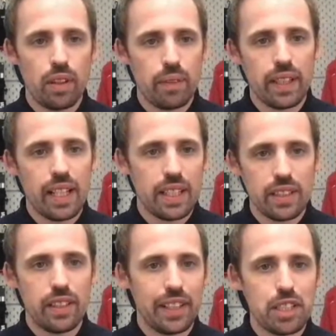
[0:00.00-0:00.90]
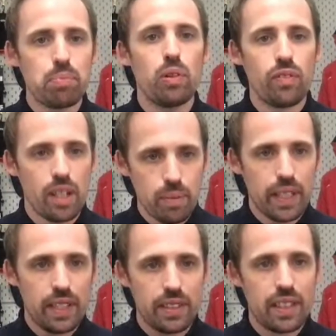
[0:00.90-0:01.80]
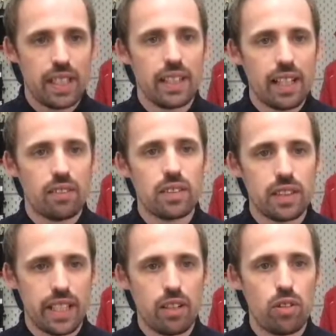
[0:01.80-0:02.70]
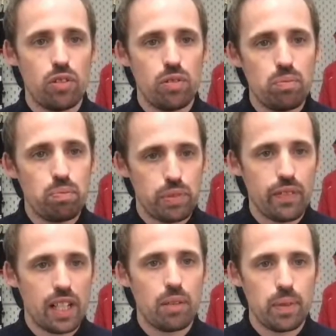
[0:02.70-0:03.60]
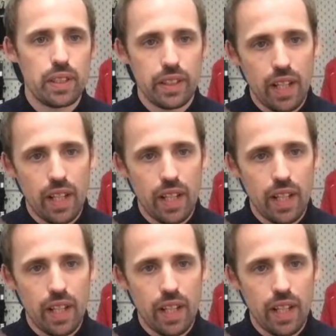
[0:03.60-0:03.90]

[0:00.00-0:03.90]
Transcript: I mean, the Xplore Fabric is an in-house Gill development.